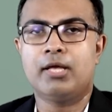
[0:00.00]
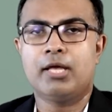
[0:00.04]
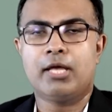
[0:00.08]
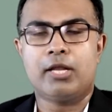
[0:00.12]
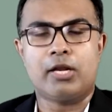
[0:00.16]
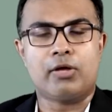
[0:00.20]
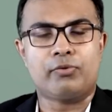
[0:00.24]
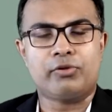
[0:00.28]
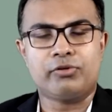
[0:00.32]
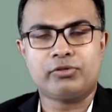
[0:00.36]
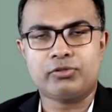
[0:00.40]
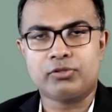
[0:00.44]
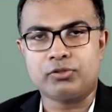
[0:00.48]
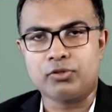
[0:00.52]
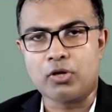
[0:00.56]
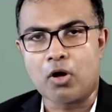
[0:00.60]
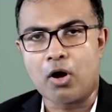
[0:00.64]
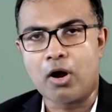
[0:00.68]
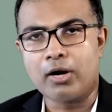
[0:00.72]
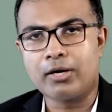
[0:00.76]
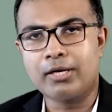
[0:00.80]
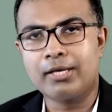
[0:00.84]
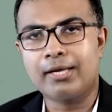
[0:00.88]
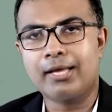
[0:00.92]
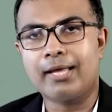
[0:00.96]
Now this is
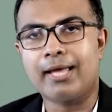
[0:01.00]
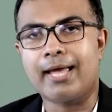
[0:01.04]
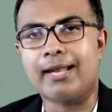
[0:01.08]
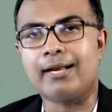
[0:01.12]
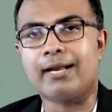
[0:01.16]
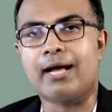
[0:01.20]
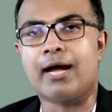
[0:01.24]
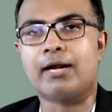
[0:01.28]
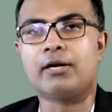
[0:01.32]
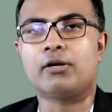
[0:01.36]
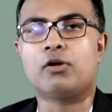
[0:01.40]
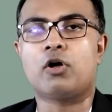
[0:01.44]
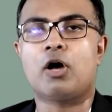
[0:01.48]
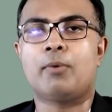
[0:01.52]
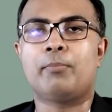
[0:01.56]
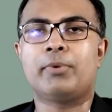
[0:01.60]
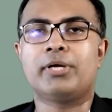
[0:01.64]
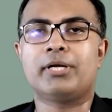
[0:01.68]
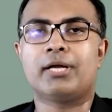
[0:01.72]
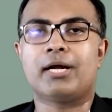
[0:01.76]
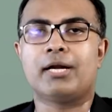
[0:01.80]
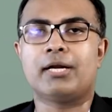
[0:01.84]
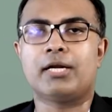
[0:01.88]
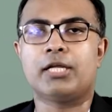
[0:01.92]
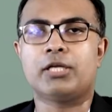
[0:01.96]
not an uncommon
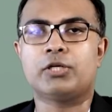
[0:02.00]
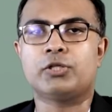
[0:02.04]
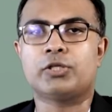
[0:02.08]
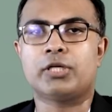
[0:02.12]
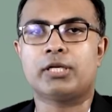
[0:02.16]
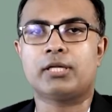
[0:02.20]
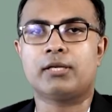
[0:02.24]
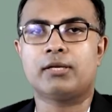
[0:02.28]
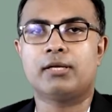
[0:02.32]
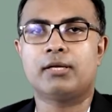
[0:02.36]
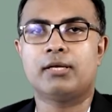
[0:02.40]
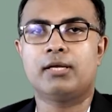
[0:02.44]
condition.